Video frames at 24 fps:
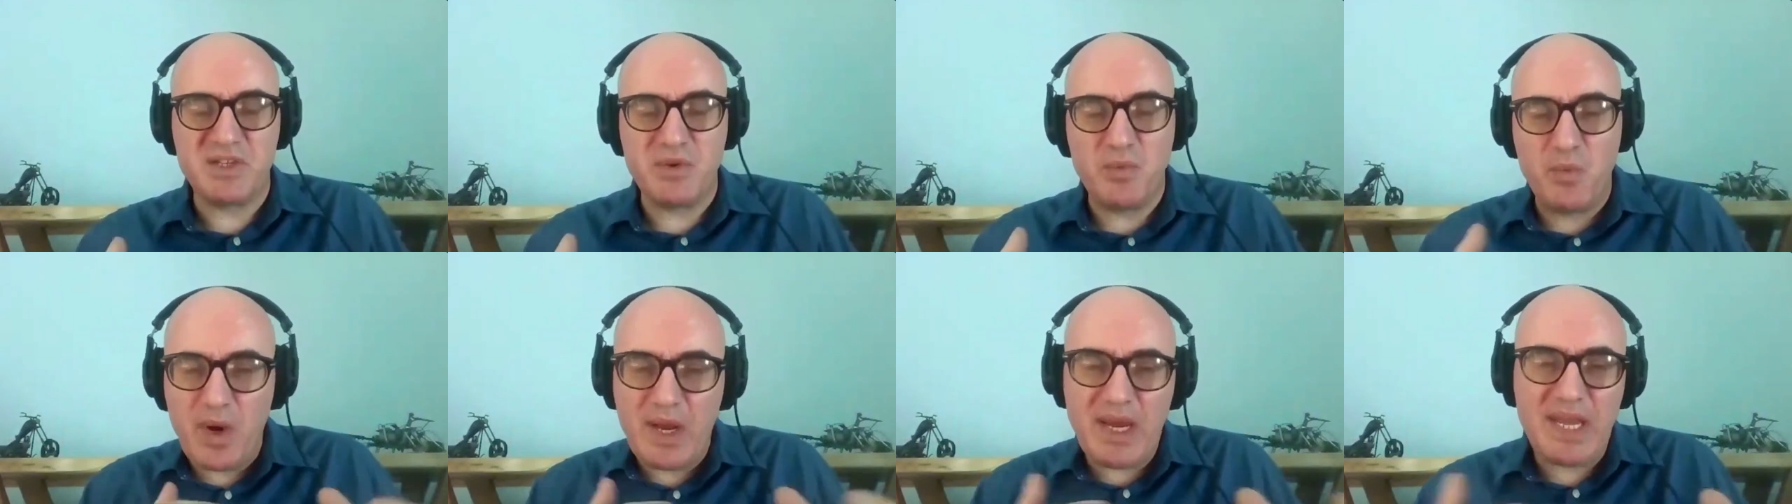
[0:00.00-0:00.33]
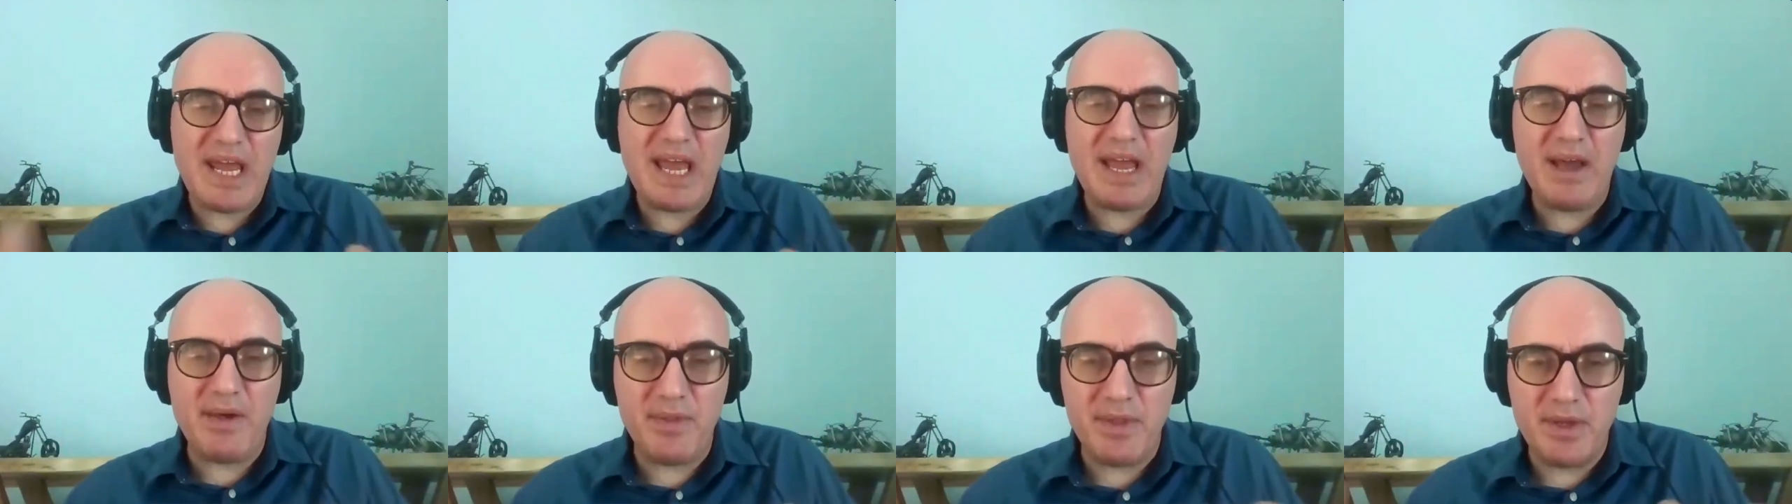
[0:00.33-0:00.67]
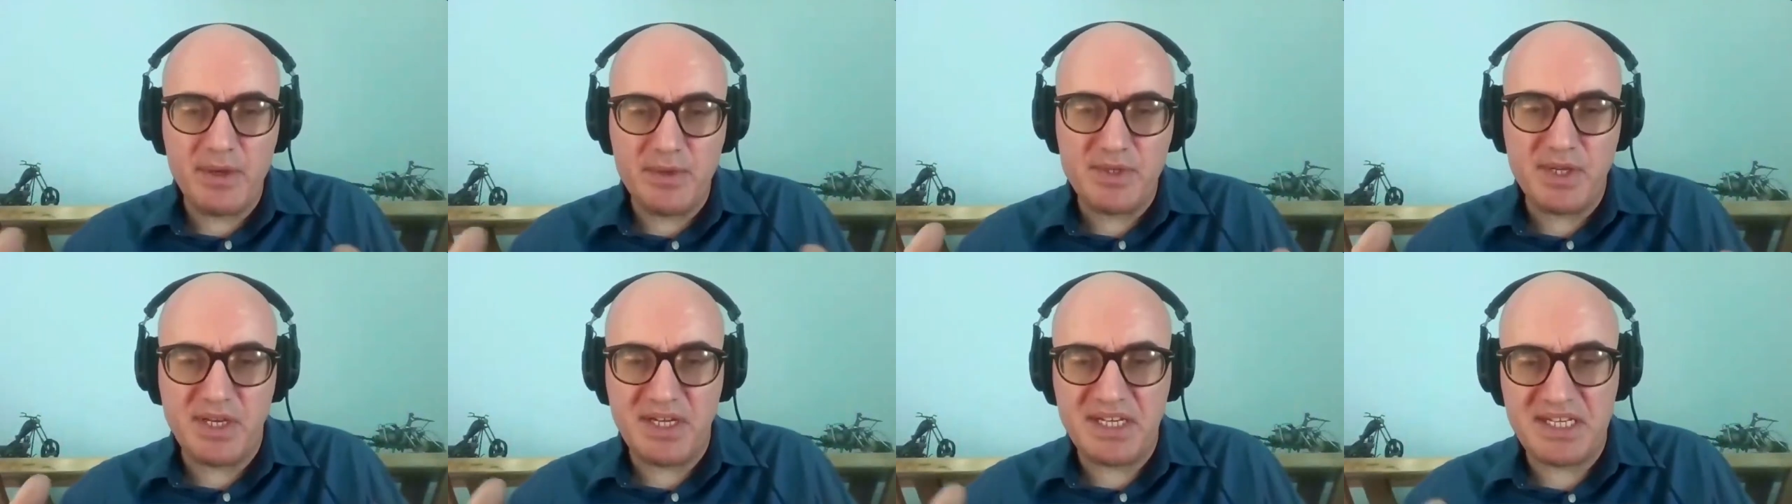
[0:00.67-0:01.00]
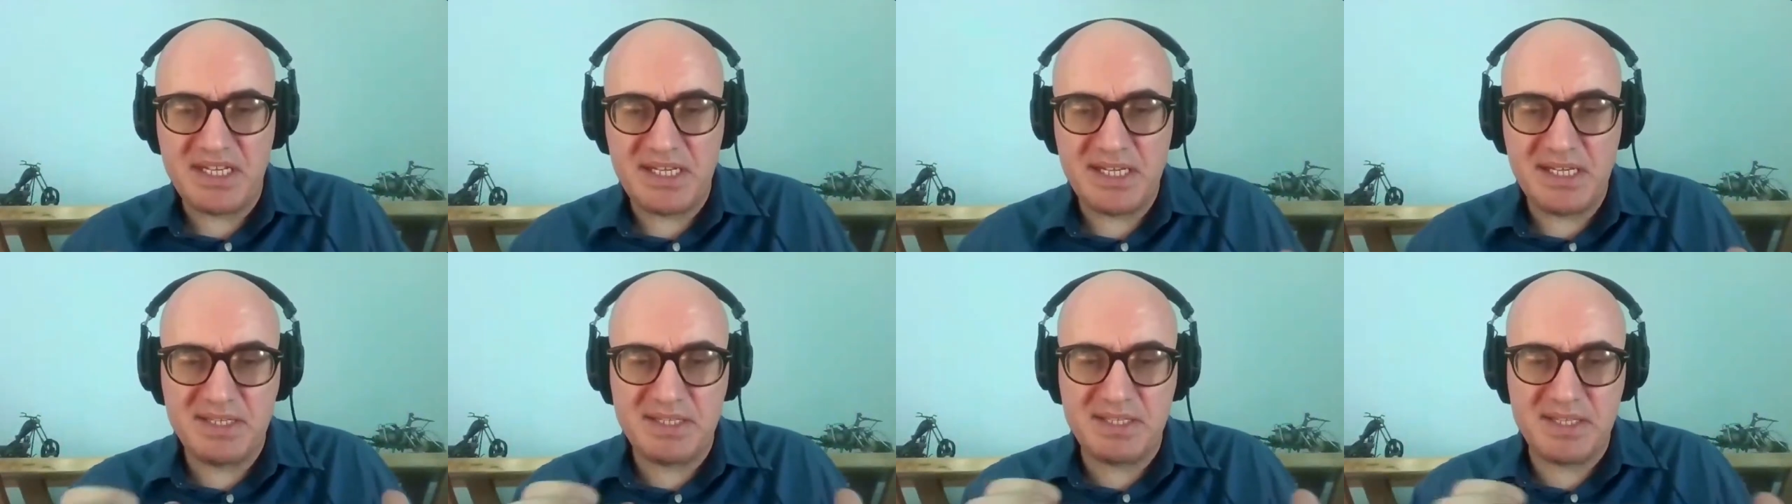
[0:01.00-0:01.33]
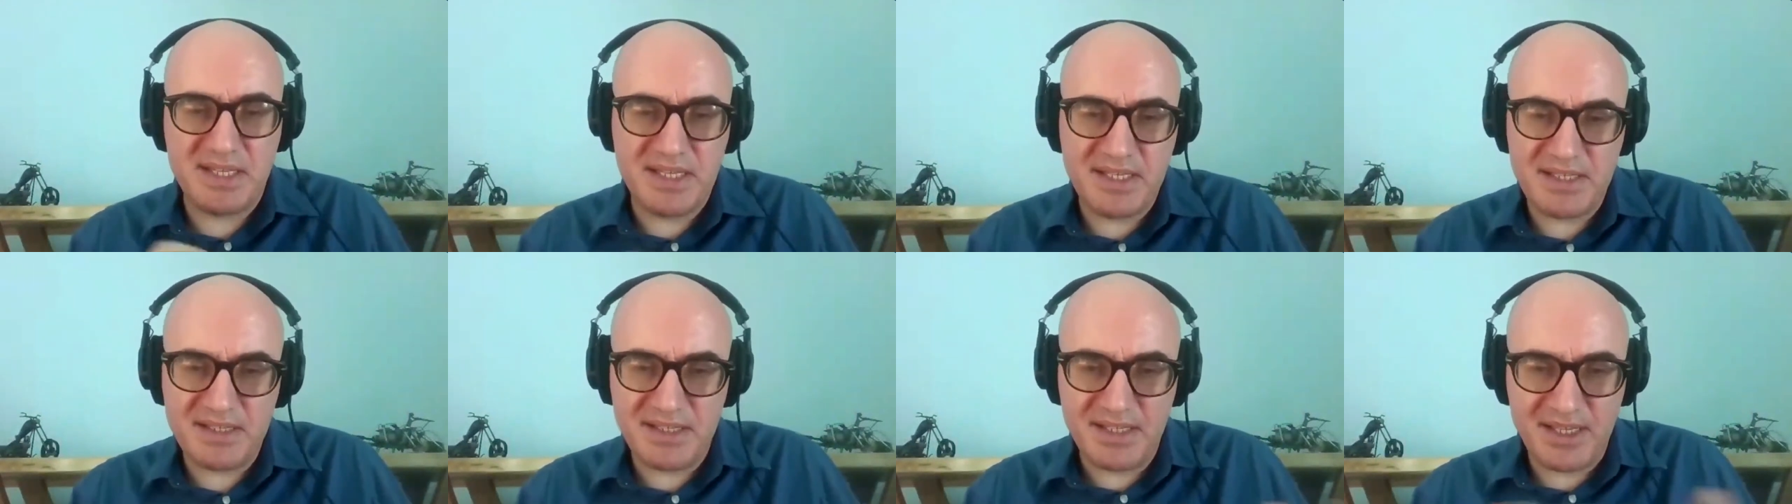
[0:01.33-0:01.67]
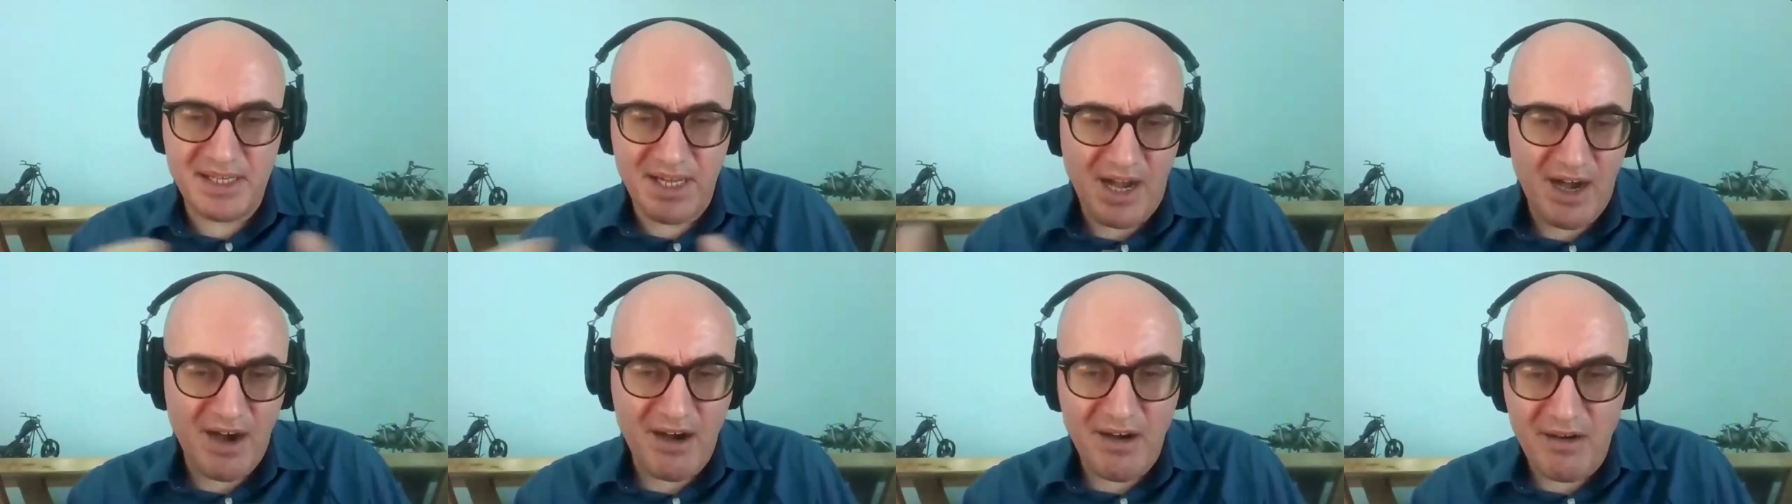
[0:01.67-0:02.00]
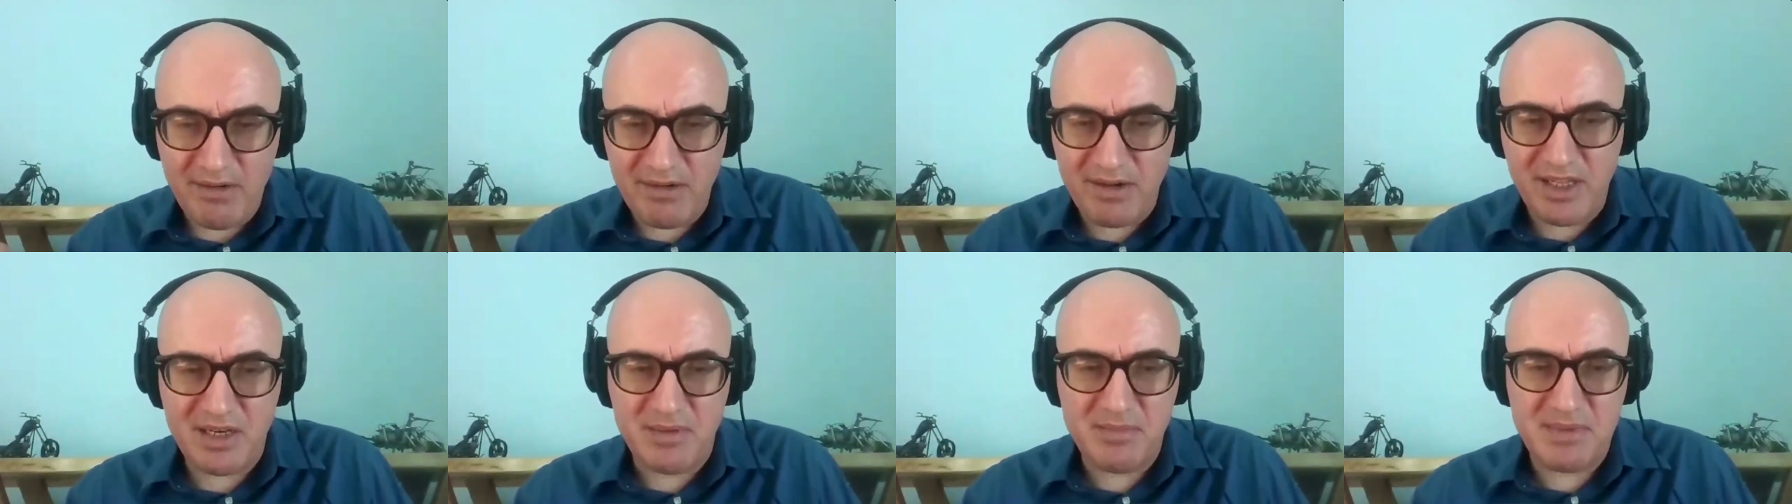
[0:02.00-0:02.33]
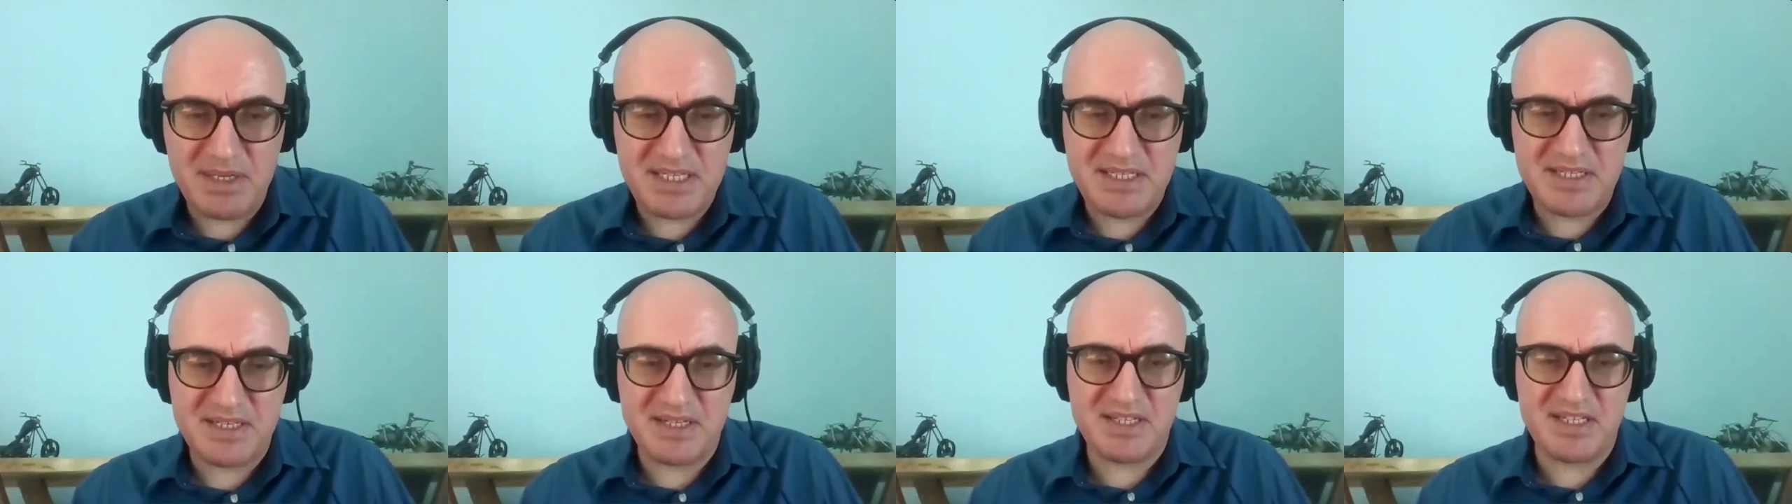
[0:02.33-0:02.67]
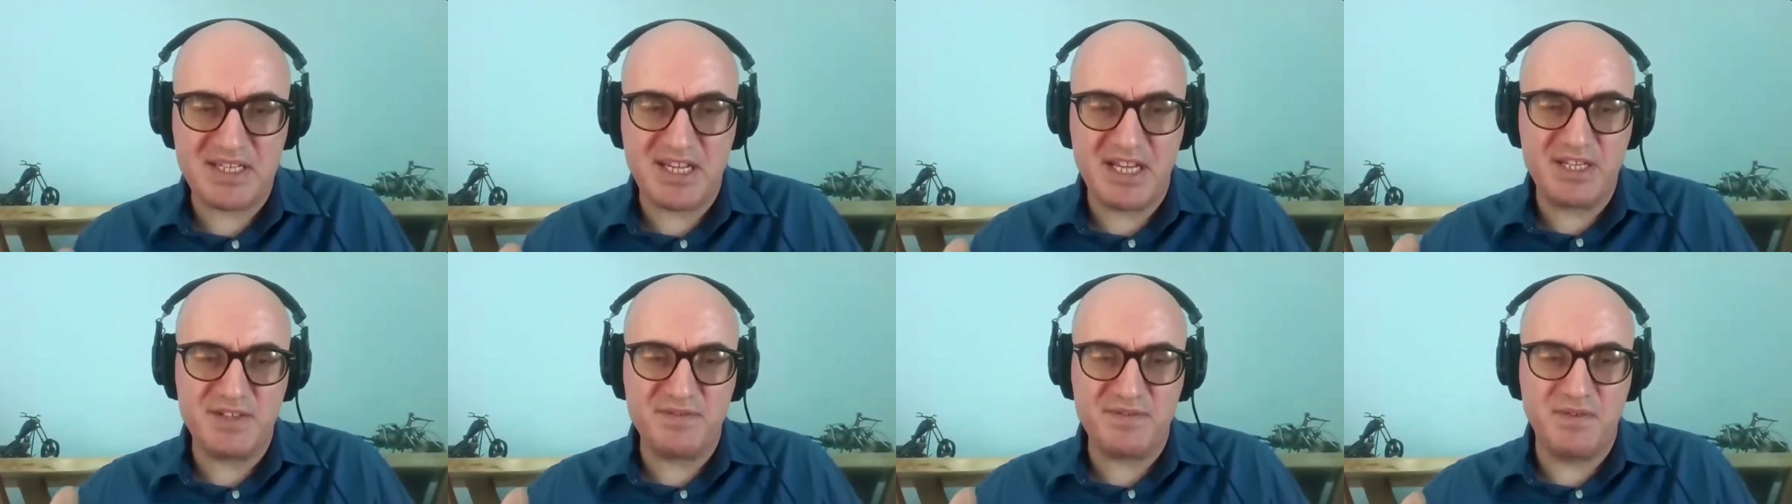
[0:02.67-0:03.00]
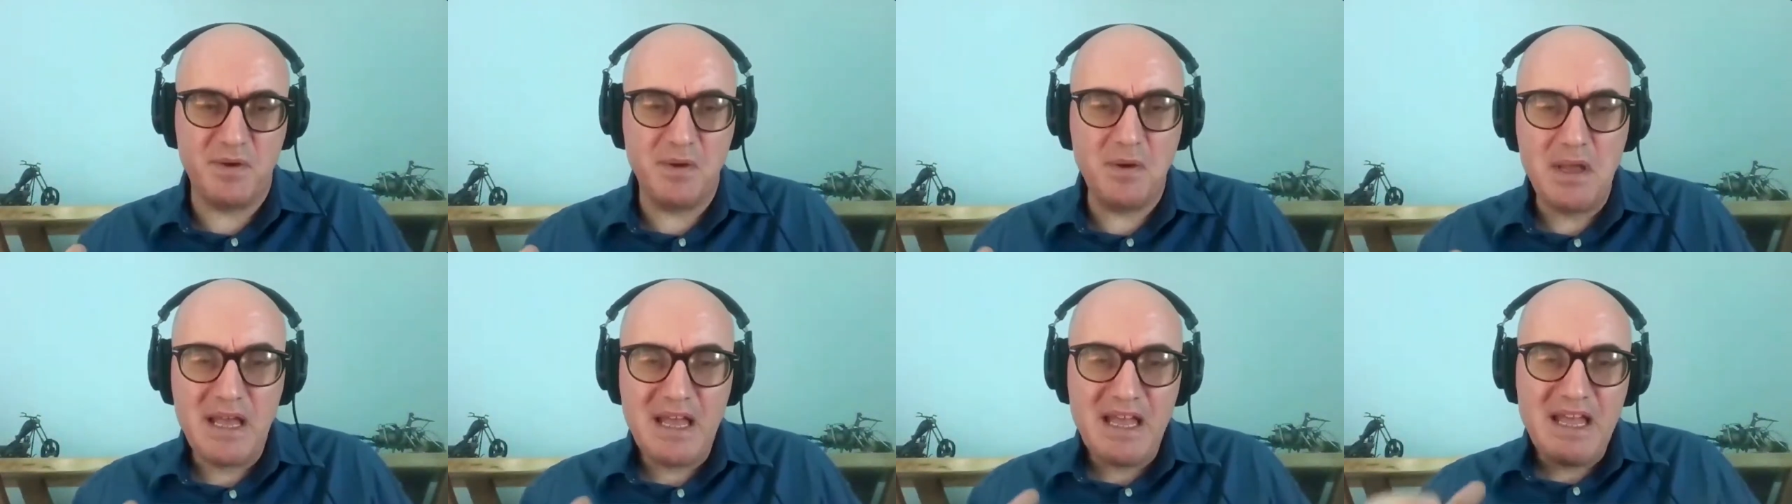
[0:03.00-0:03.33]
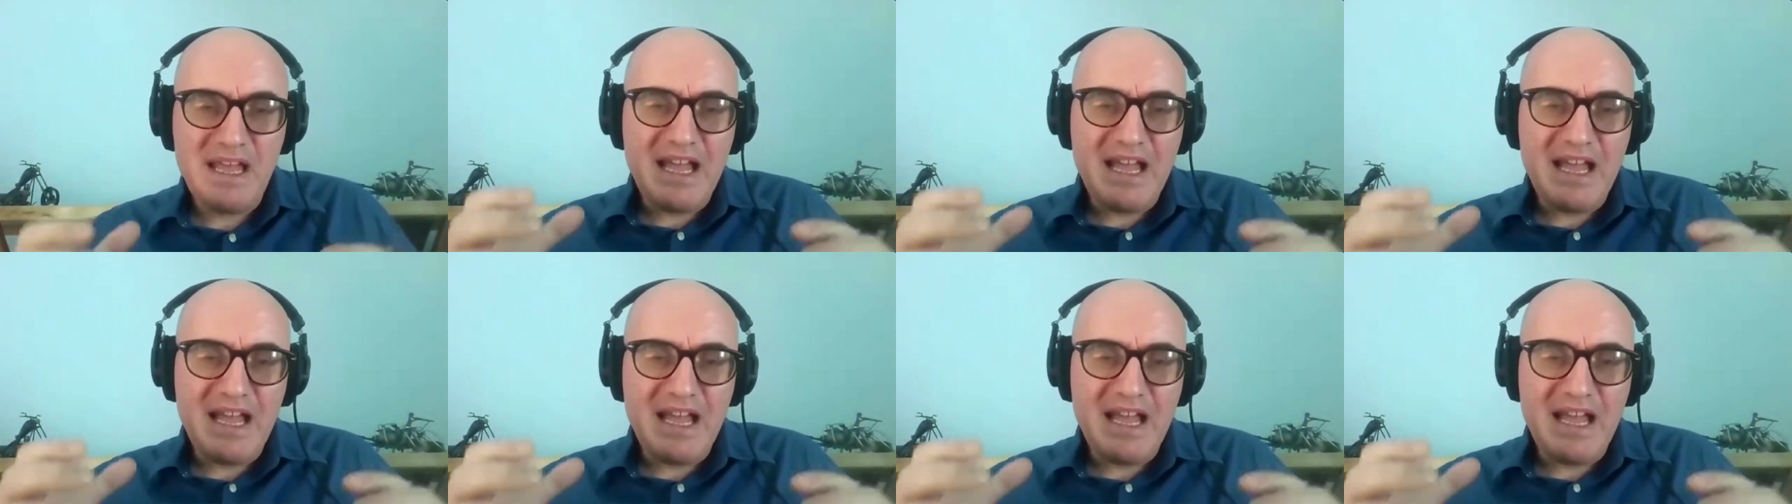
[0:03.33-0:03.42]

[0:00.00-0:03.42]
to weed out those ideas that, that aren't going to be successful.